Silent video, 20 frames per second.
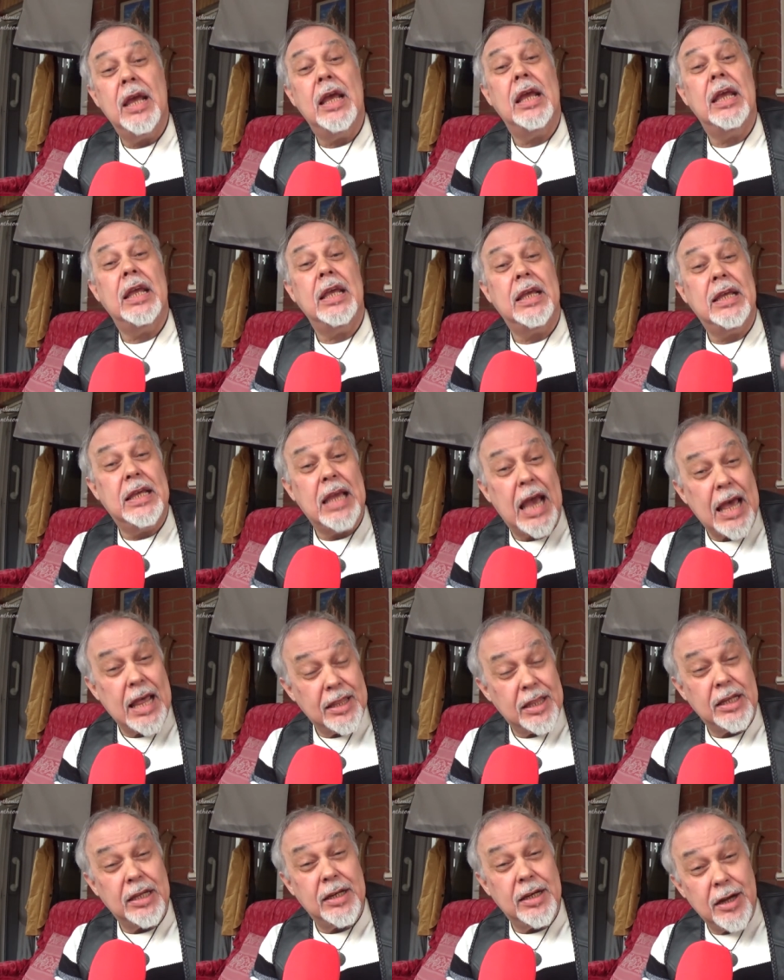he
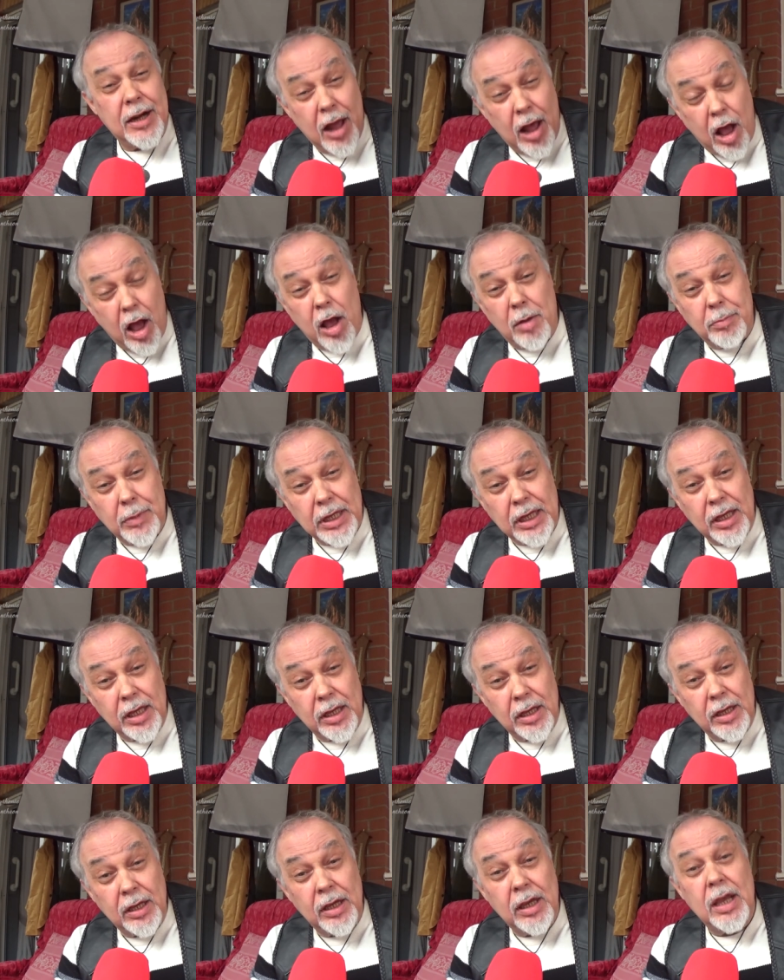gathered an
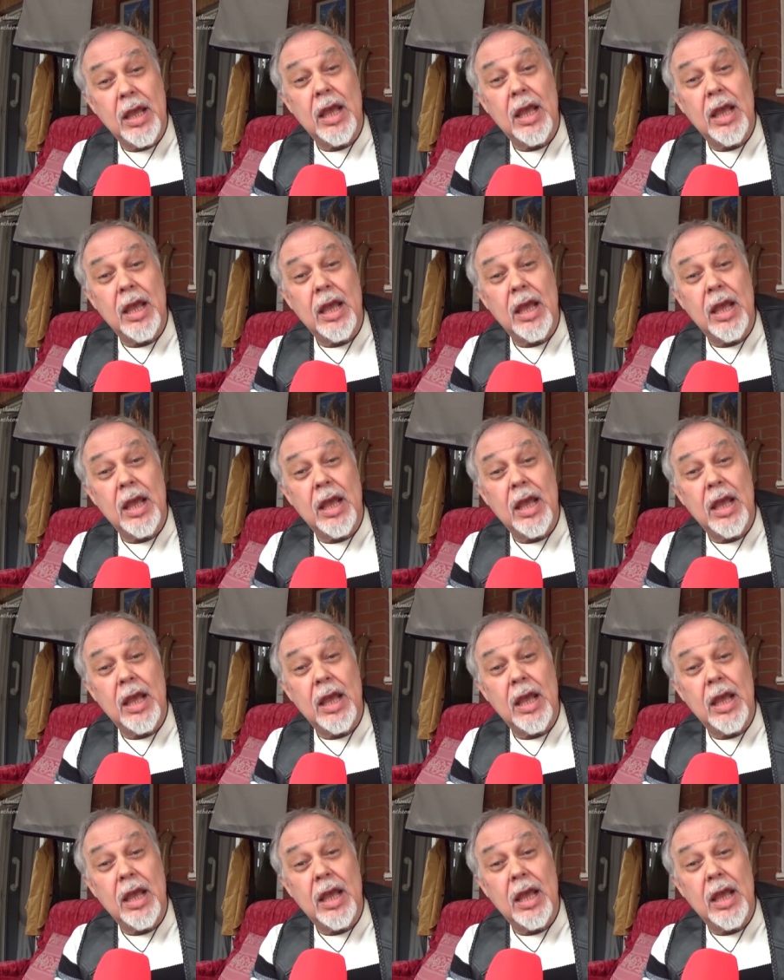army